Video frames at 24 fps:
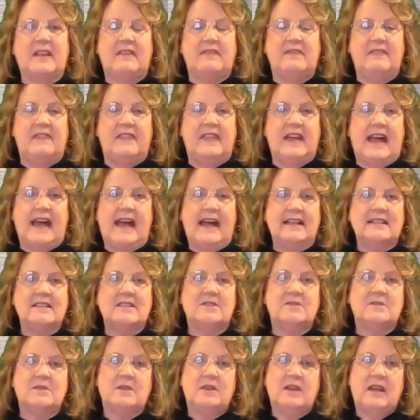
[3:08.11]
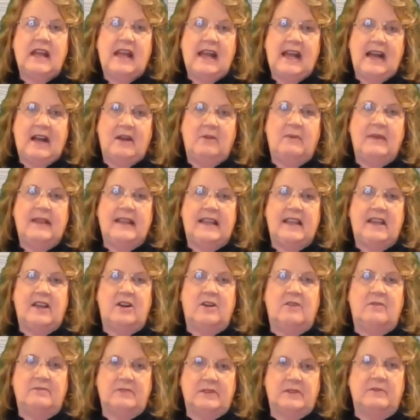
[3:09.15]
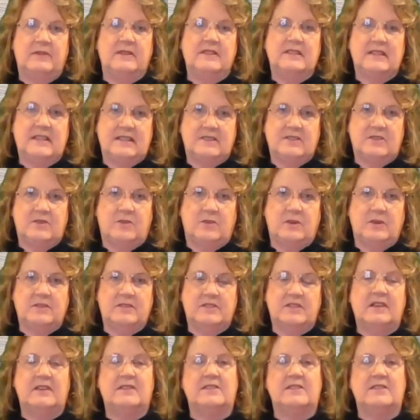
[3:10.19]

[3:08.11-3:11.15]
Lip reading: That's how we get our fluency scores,